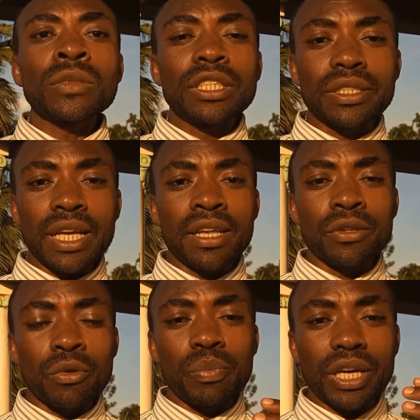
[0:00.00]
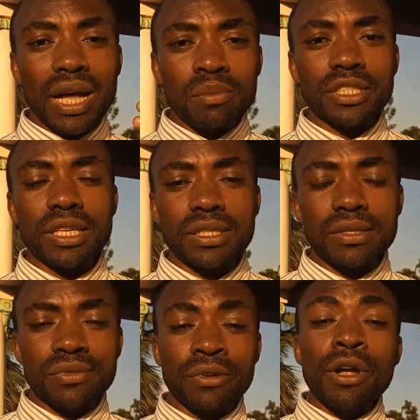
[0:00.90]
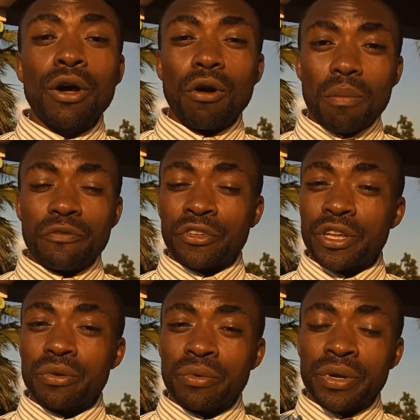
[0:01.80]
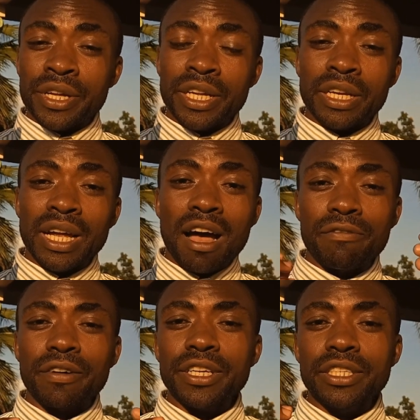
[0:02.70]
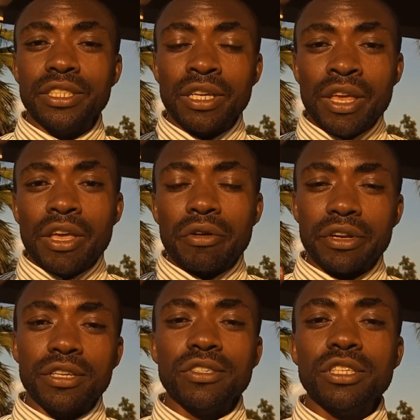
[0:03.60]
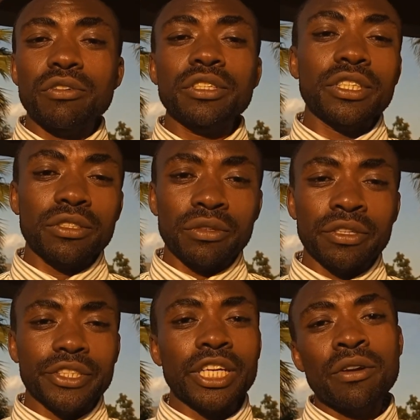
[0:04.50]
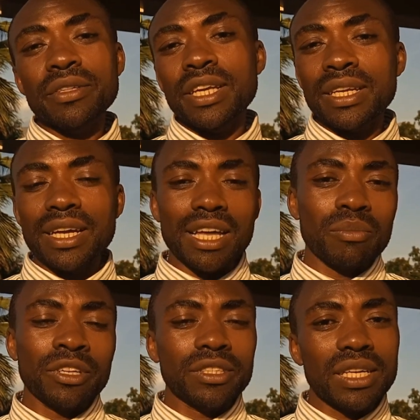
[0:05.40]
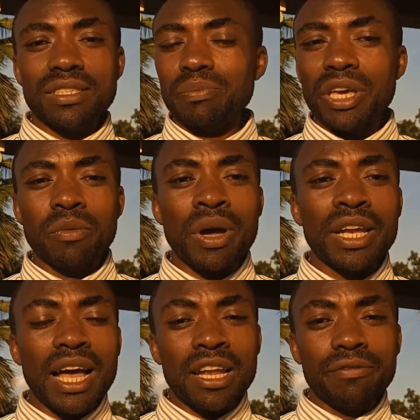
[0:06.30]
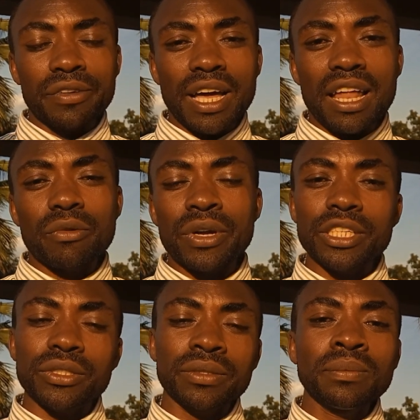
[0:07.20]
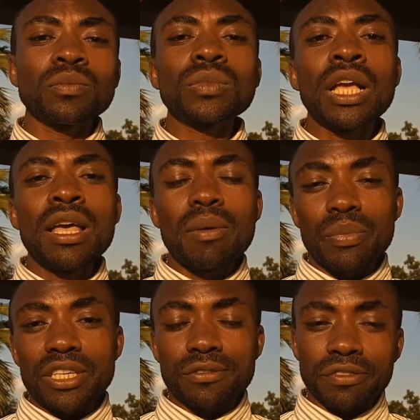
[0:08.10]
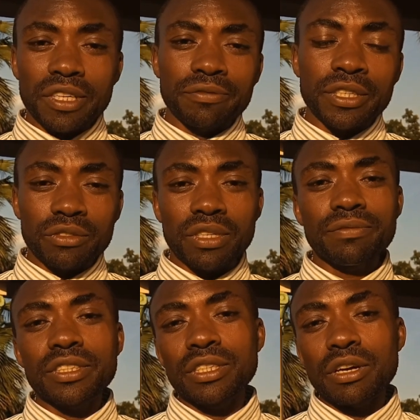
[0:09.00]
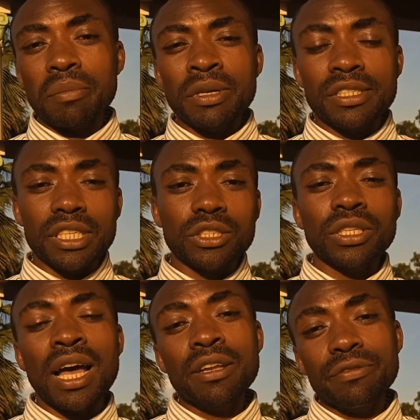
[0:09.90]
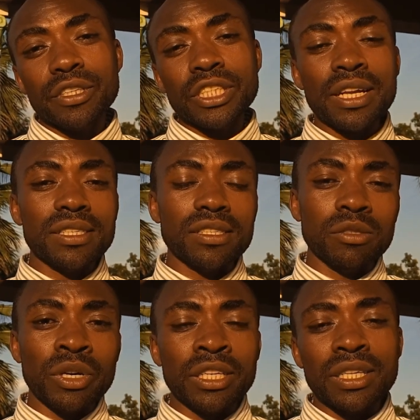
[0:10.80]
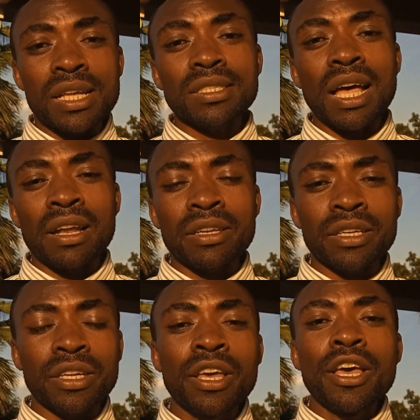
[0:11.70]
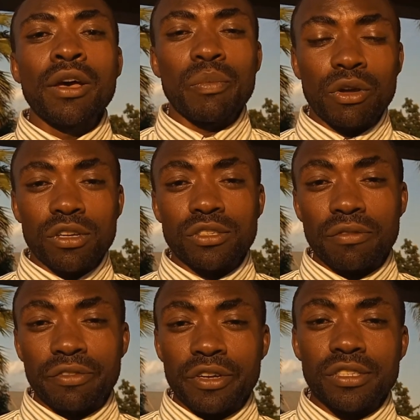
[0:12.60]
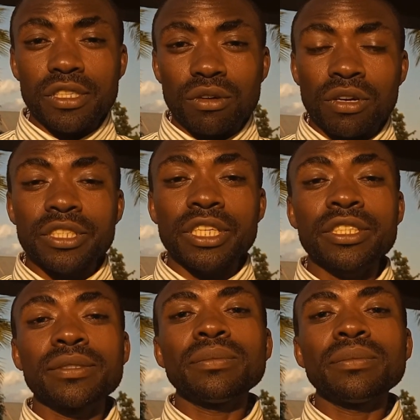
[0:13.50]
then you become successful. Hopefully you will avoid reuse the content on your channel, then get monetized, make money. And if you got a question, please feel free to leave it in the comment section. And if your channel is demonetized and because of reuse the content,